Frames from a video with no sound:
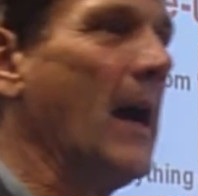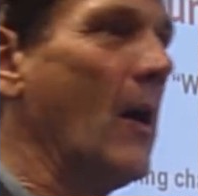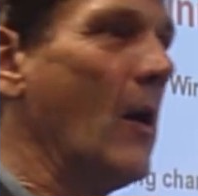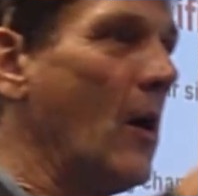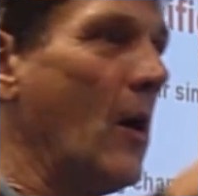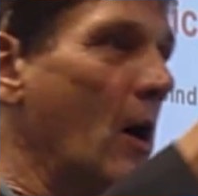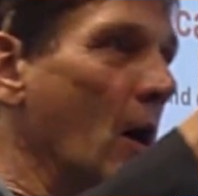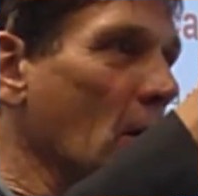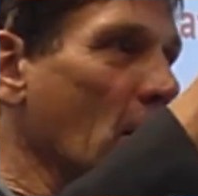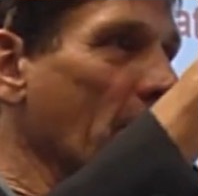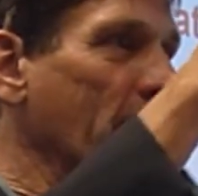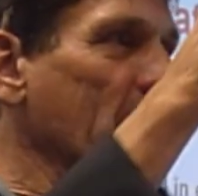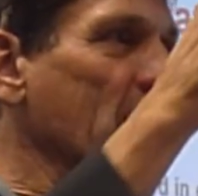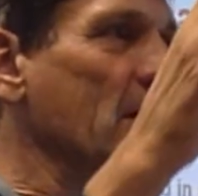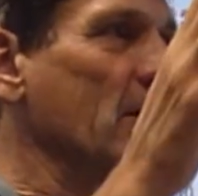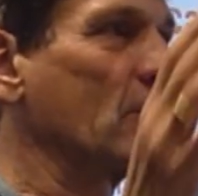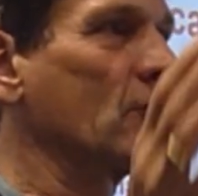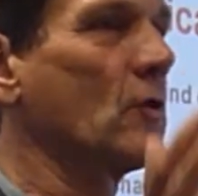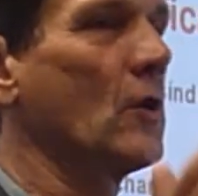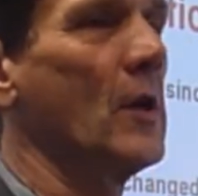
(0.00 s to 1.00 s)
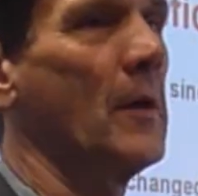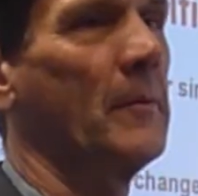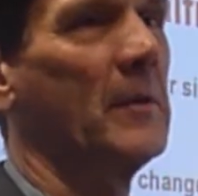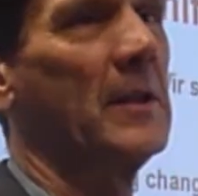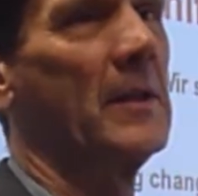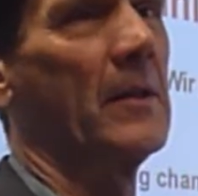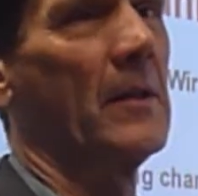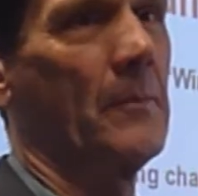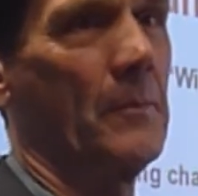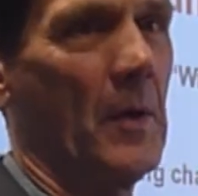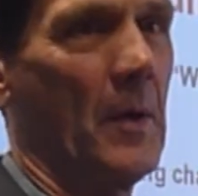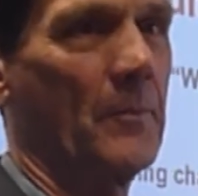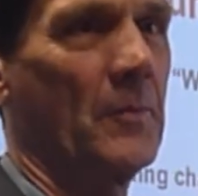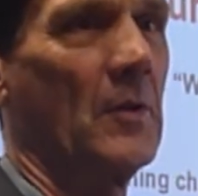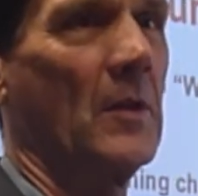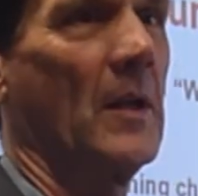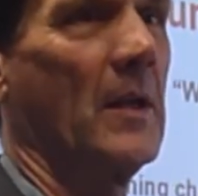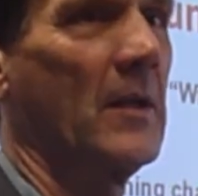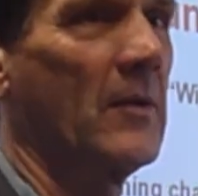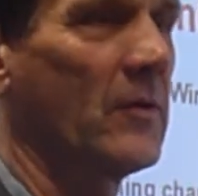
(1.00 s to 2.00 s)
All of East Germany, the
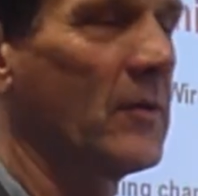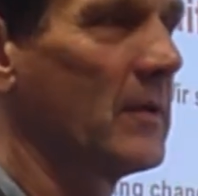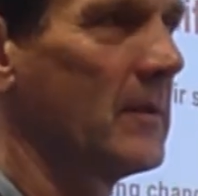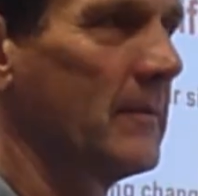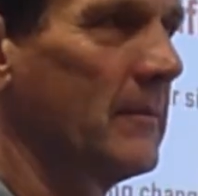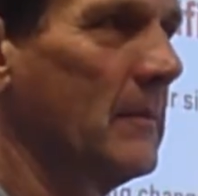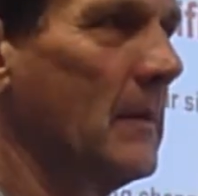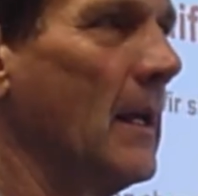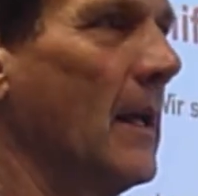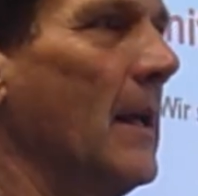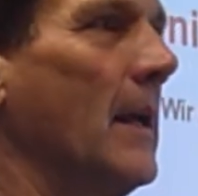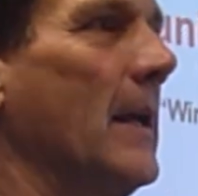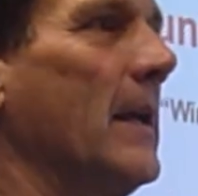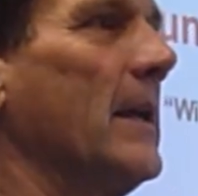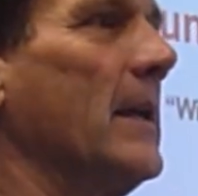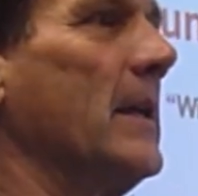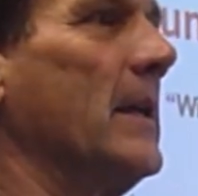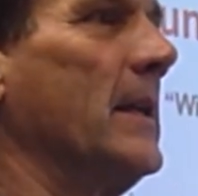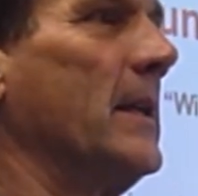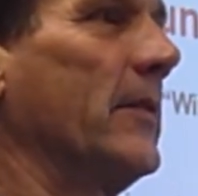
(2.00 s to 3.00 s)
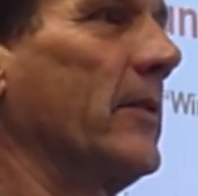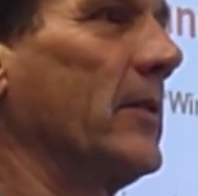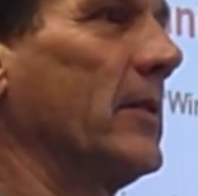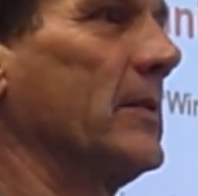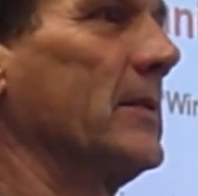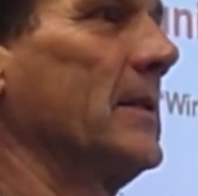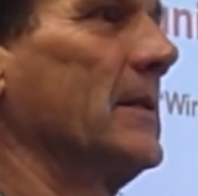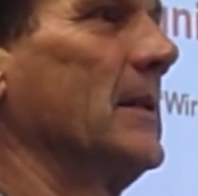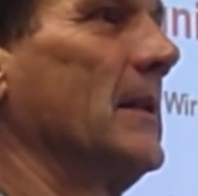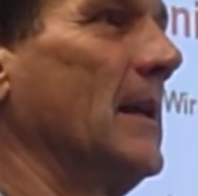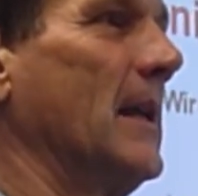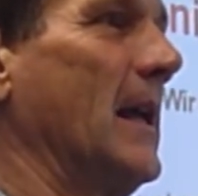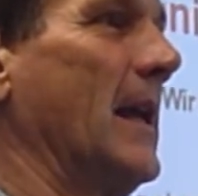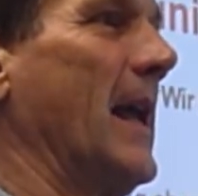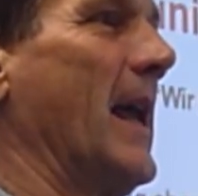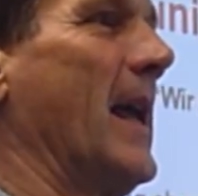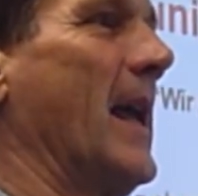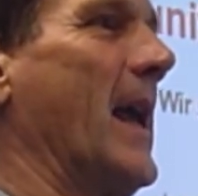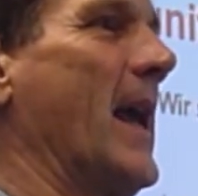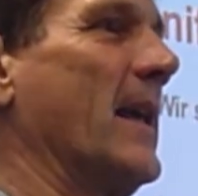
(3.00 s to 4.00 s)
population, is
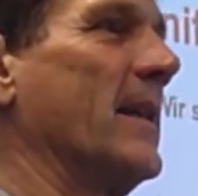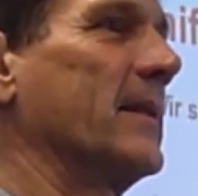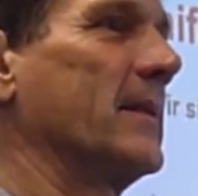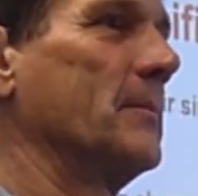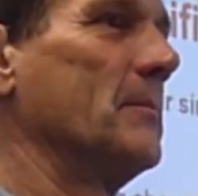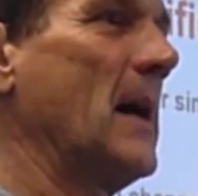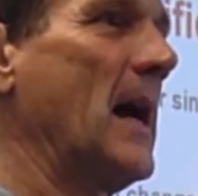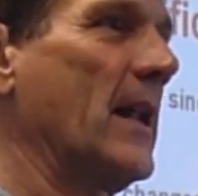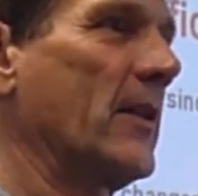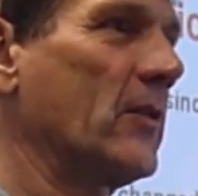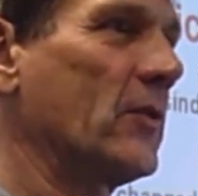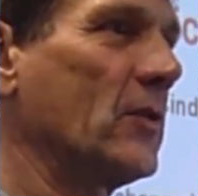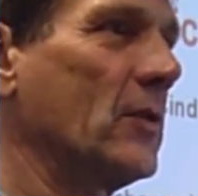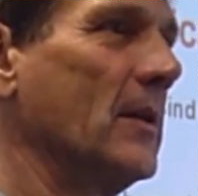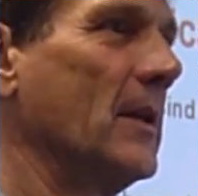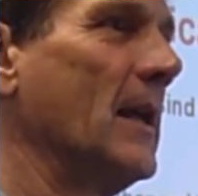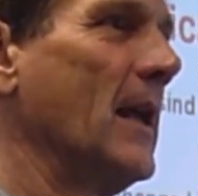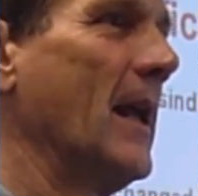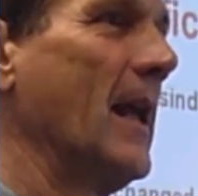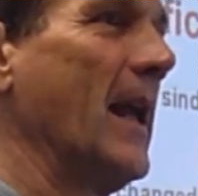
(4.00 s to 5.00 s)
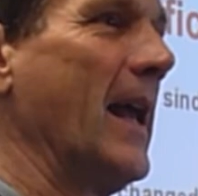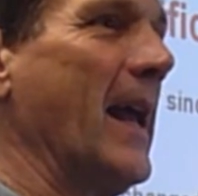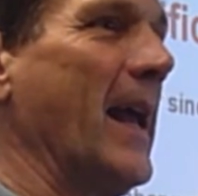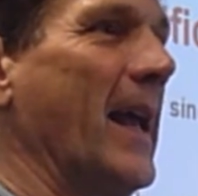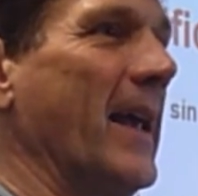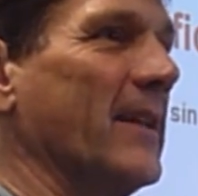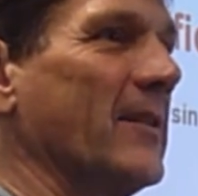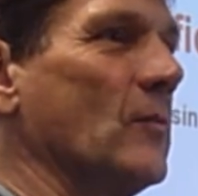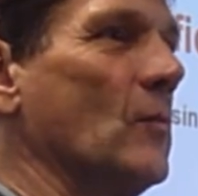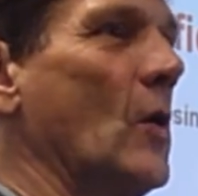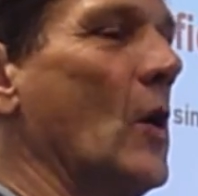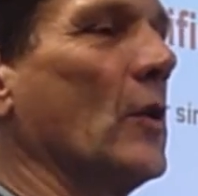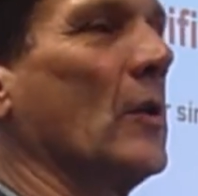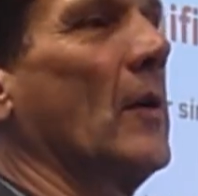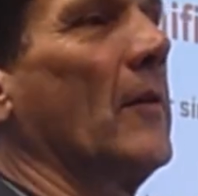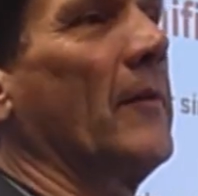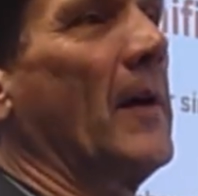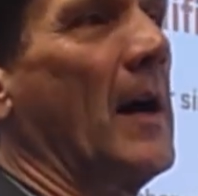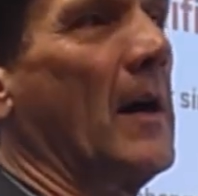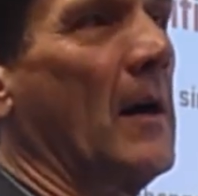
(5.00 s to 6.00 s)
as much as one
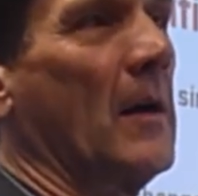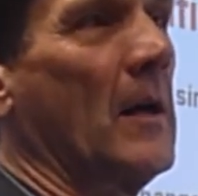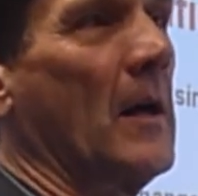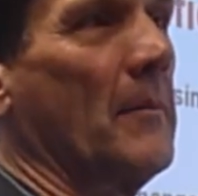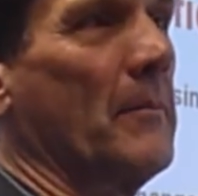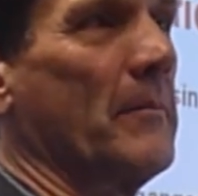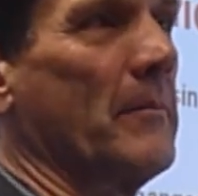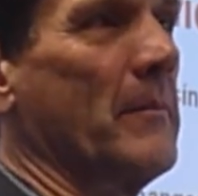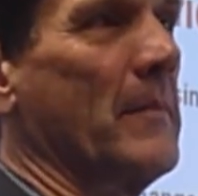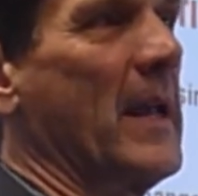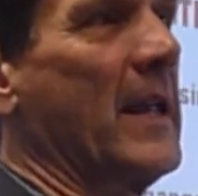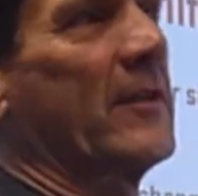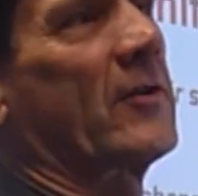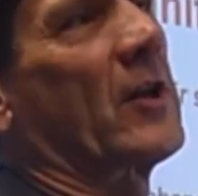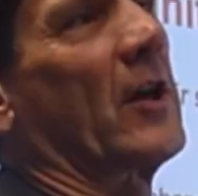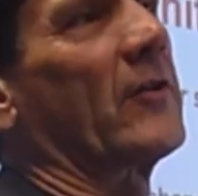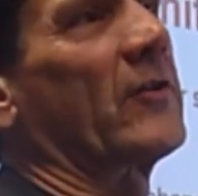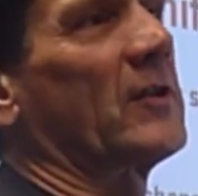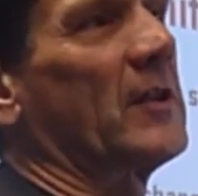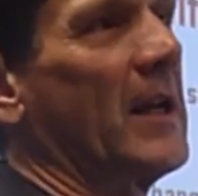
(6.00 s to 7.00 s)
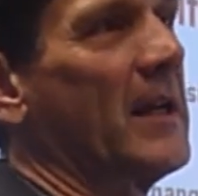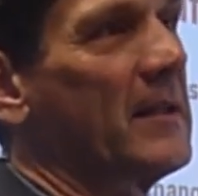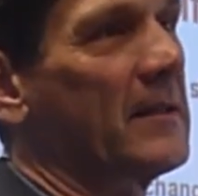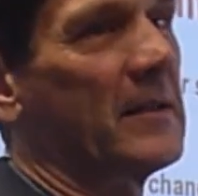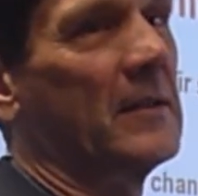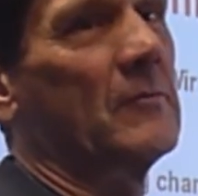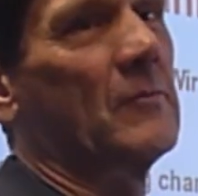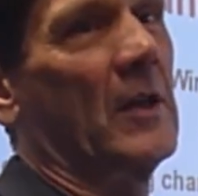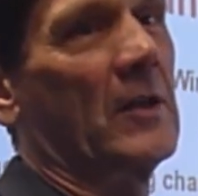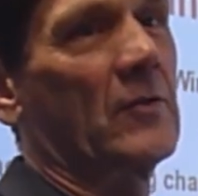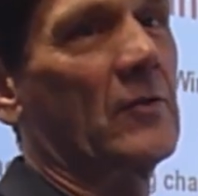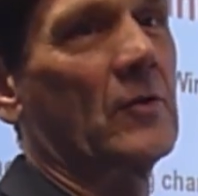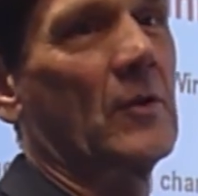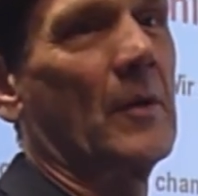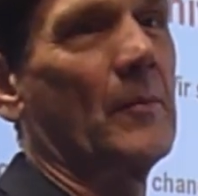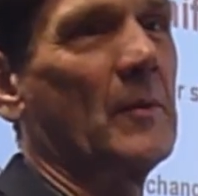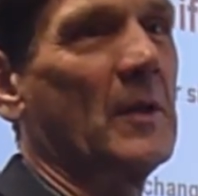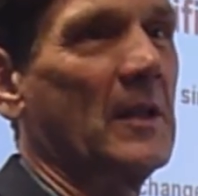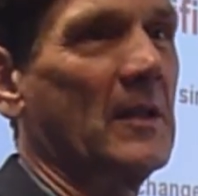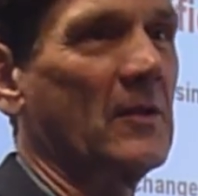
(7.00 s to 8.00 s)
of our major states in West
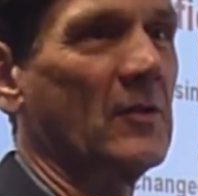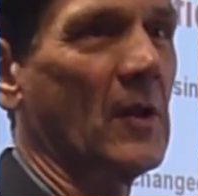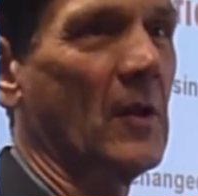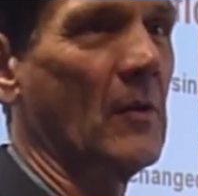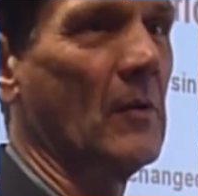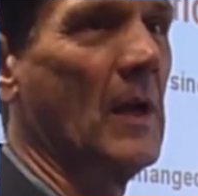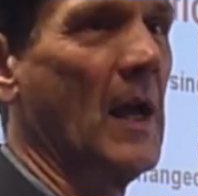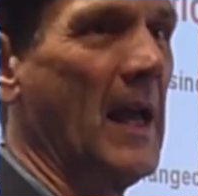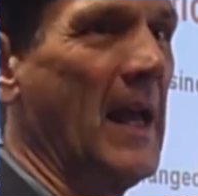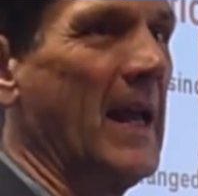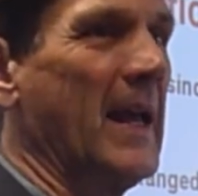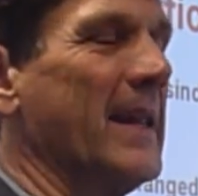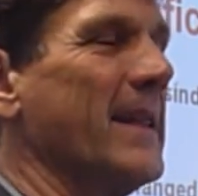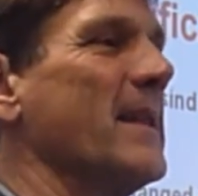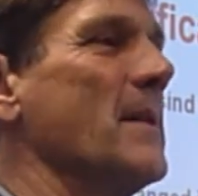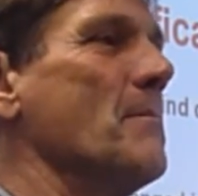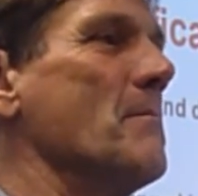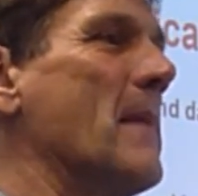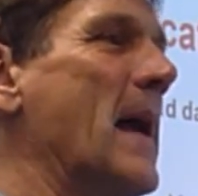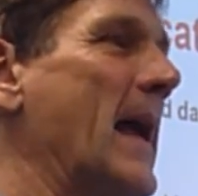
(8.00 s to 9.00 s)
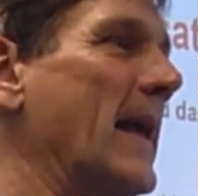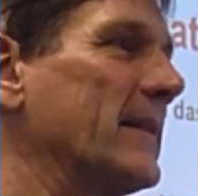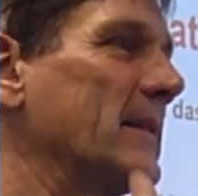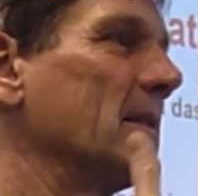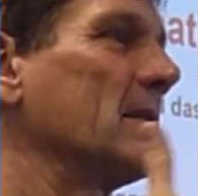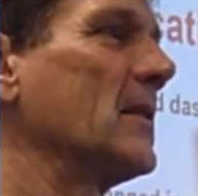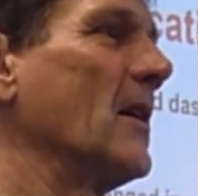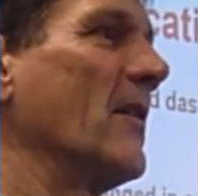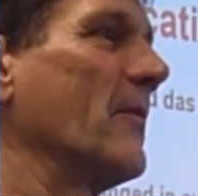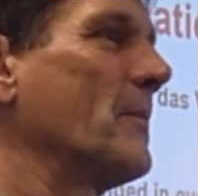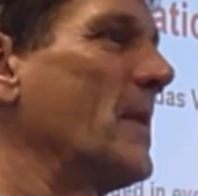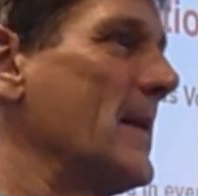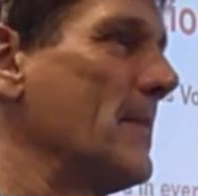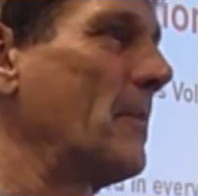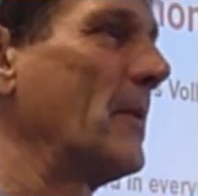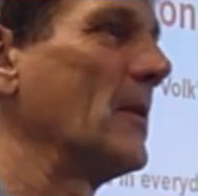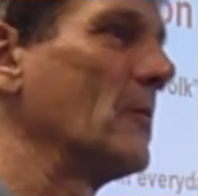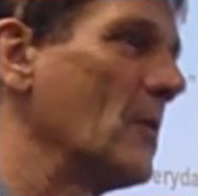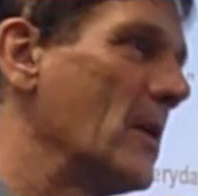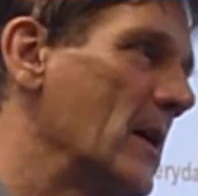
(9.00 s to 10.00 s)
Germany. So the masses of
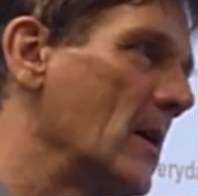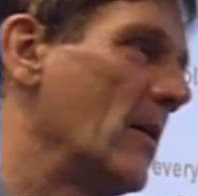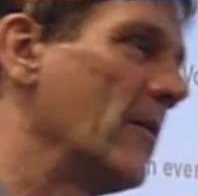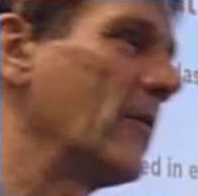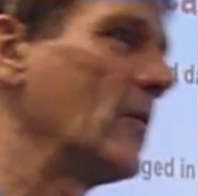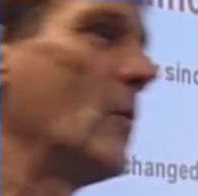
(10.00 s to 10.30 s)
people were, of